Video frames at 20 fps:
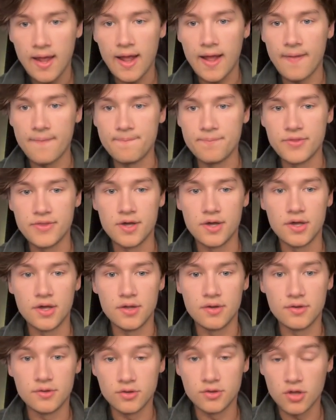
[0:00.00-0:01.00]
and
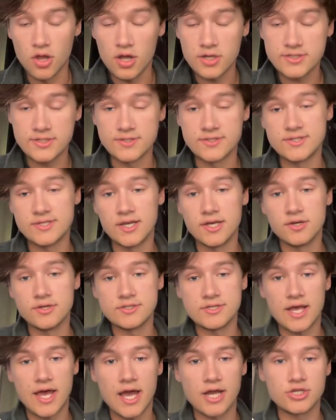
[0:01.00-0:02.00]
the loss in
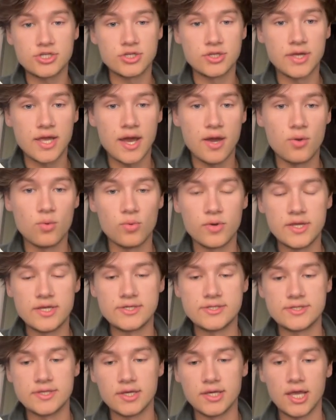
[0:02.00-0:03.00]
sales actually
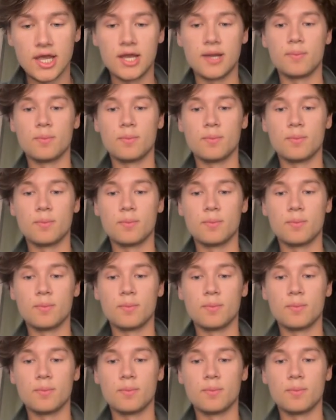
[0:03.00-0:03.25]
outweighs the gain